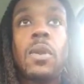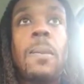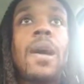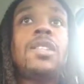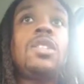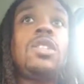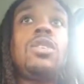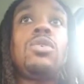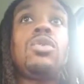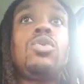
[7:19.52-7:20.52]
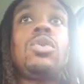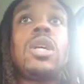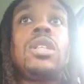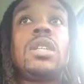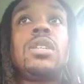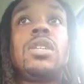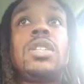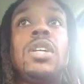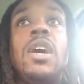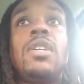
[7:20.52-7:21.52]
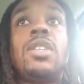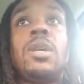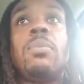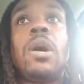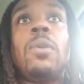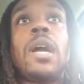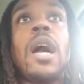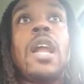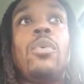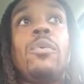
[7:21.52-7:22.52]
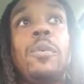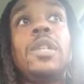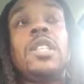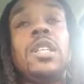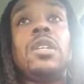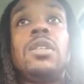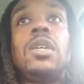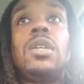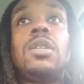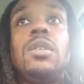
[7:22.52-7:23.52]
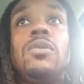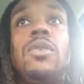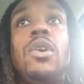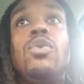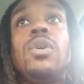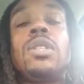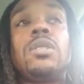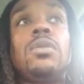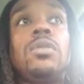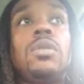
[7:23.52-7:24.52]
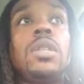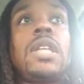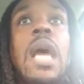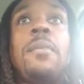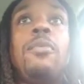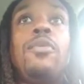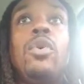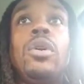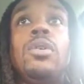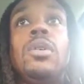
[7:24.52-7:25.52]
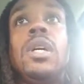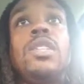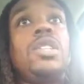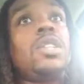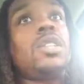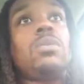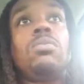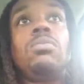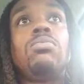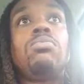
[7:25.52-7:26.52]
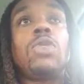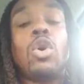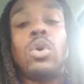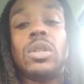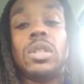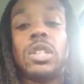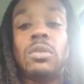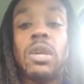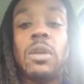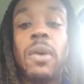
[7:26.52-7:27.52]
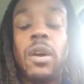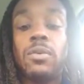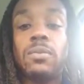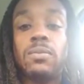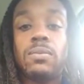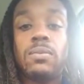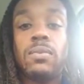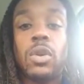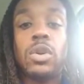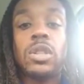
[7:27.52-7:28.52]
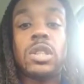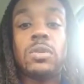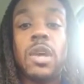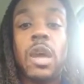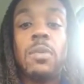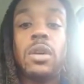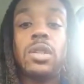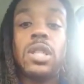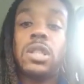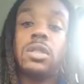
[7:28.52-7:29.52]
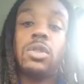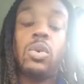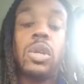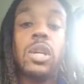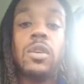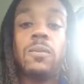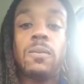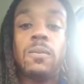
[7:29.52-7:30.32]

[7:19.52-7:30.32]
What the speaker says: Monsters just don't do things like this to the public eye that we see it for no reason. This happened before. It's just the court system let him out. The court system gave him another chance to do it again.